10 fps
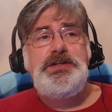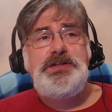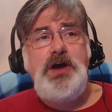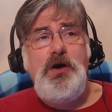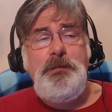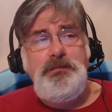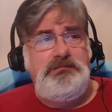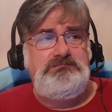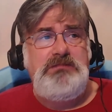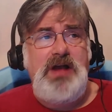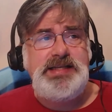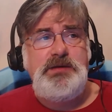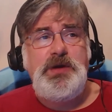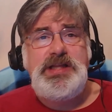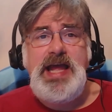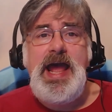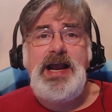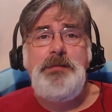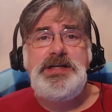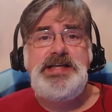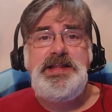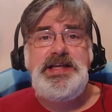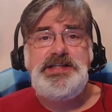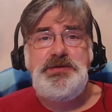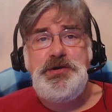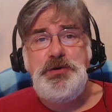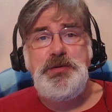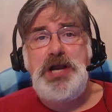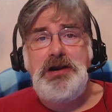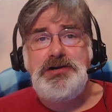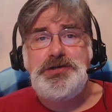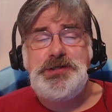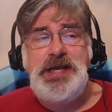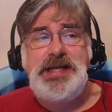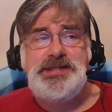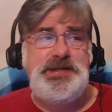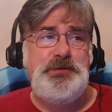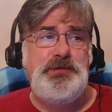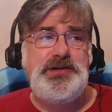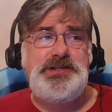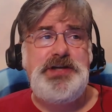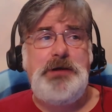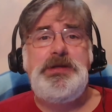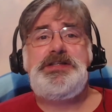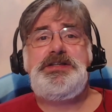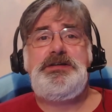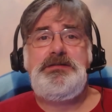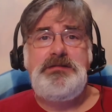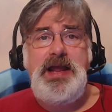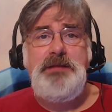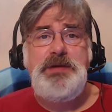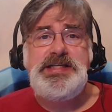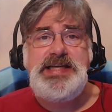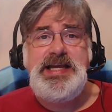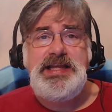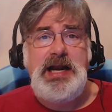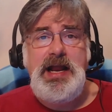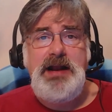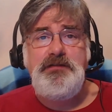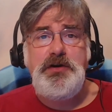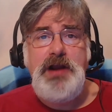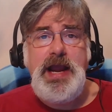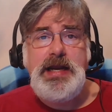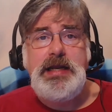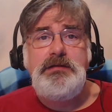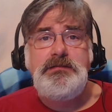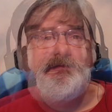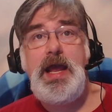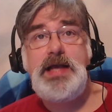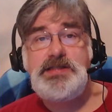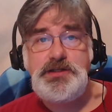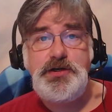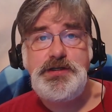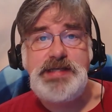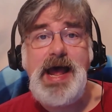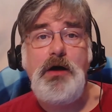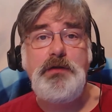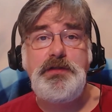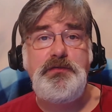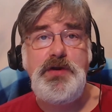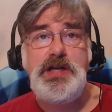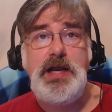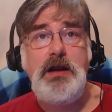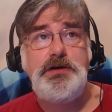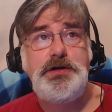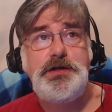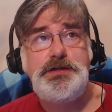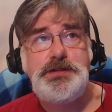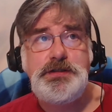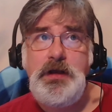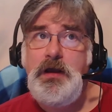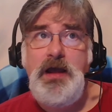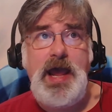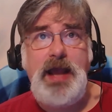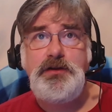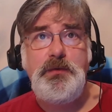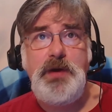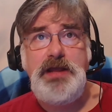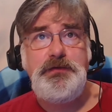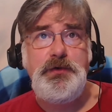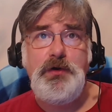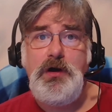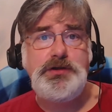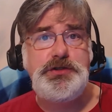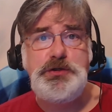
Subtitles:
So I said, what the heck? I'm going to send these three Uber characters against the Uber's dumbest NPC that I had ever created. As it turns out, the three characters hacked their way through all of